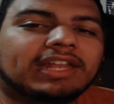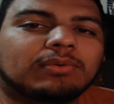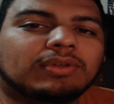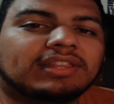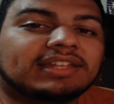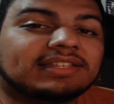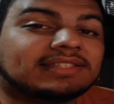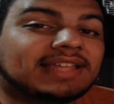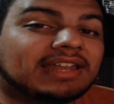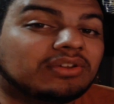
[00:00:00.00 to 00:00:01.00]
anyone that
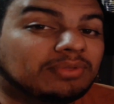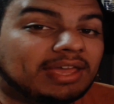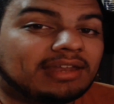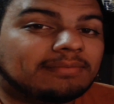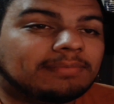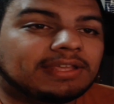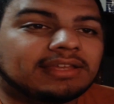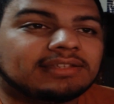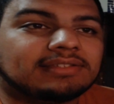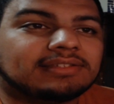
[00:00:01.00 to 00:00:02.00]
does not know that,
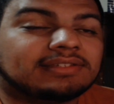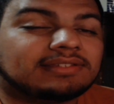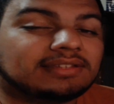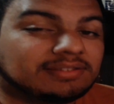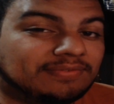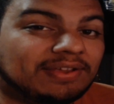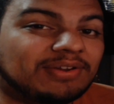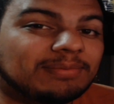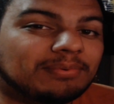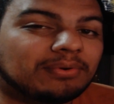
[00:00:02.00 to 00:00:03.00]
because it's
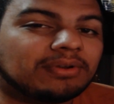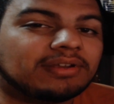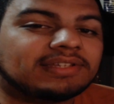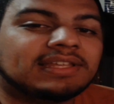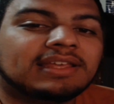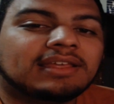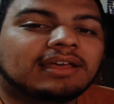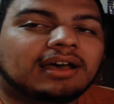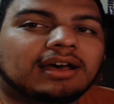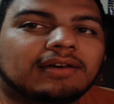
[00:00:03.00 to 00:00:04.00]
very important
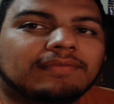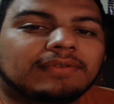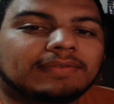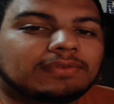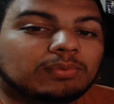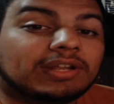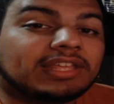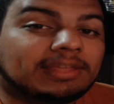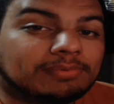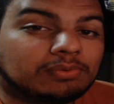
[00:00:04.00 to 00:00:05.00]
if you want to
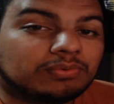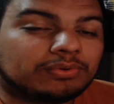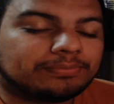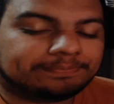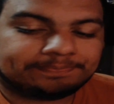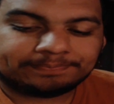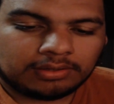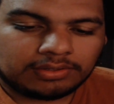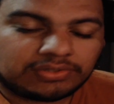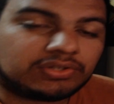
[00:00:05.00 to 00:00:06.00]
keep your root.
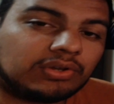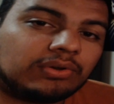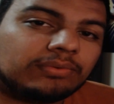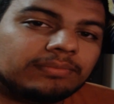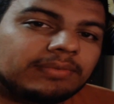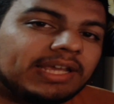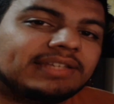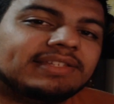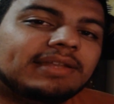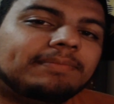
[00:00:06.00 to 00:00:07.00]
So like I
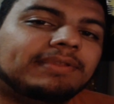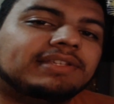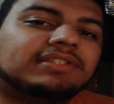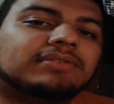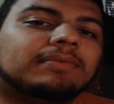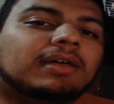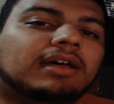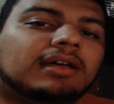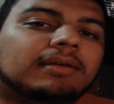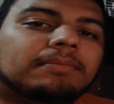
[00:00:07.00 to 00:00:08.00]
said, please
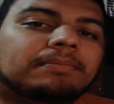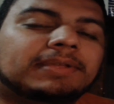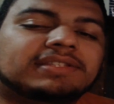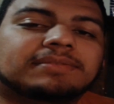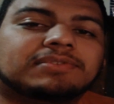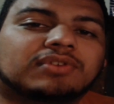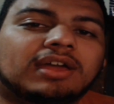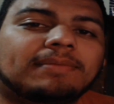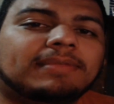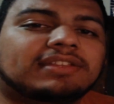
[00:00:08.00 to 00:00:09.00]

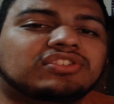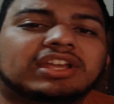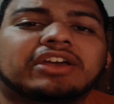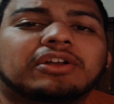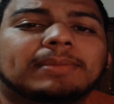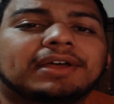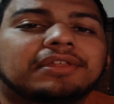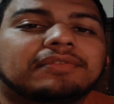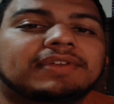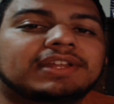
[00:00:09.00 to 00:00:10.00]
subscribe and check out all my
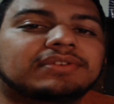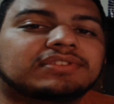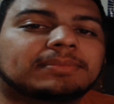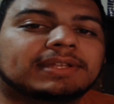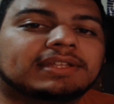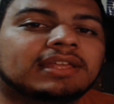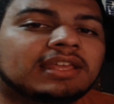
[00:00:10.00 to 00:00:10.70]
other videos on my